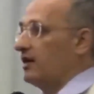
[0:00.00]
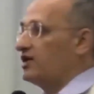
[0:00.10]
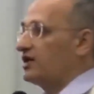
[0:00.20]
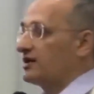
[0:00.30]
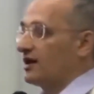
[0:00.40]

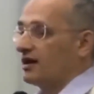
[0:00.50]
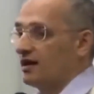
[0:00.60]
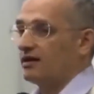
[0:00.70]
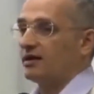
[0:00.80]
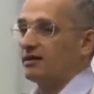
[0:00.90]
They can
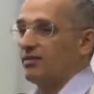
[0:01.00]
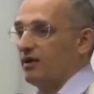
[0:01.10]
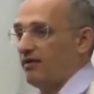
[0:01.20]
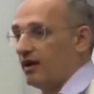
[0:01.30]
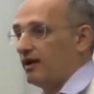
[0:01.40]
treat
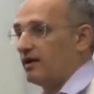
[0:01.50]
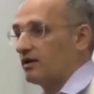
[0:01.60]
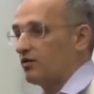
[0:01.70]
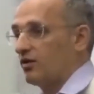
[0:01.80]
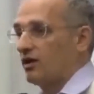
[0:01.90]
conditions that a
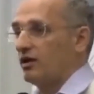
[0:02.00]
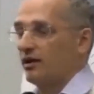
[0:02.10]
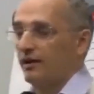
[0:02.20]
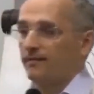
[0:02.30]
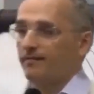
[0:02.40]
person
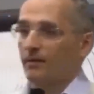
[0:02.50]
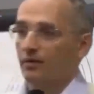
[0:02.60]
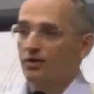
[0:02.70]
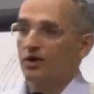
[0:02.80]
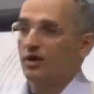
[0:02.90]
has, but are
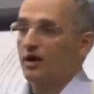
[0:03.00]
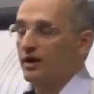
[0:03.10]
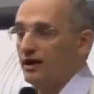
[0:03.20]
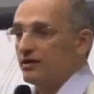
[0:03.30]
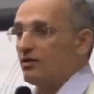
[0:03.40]
not too
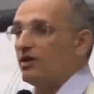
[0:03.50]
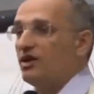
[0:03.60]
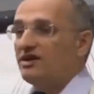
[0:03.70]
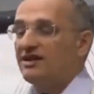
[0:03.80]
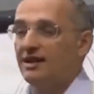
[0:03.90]
advanced,
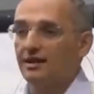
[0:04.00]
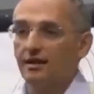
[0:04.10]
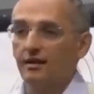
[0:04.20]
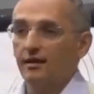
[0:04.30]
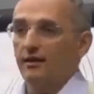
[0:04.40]
let's put it
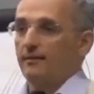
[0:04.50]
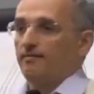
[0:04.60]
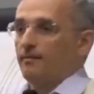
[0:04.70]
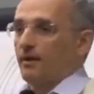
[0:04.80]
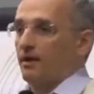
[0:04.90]
that way.
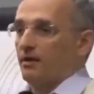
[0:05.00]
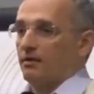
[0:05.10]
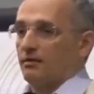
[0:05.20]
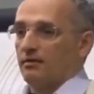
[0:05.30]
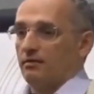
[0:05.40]
And we
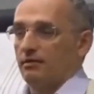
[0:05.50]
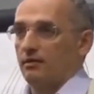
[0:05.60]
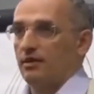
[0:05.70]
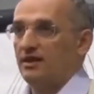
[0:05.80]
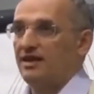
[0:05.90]
ourselves
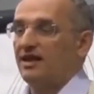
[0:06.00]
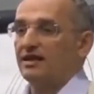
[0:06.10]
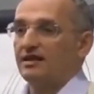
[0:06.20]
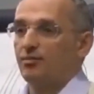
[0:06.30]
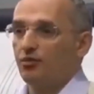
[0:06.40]
decide who
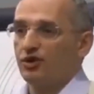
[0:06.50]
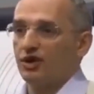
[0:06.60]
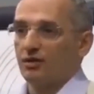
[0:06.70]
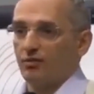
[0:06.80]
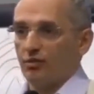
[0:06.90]
we will
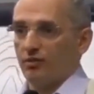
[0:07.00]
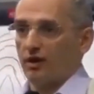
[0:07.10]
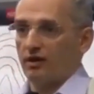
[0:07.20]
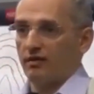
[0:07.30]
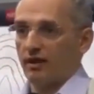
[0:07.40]
treat with
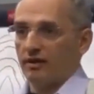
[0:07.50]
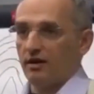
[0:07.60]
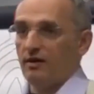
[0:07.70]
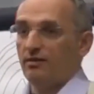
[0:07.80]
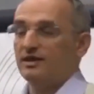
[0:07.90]
gemstones
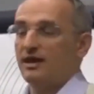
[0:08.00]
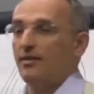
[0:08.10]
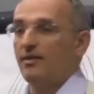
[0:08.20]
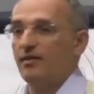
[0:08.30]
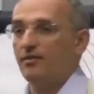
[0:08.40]
and who we
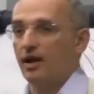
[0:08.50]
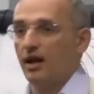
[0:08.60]
won't.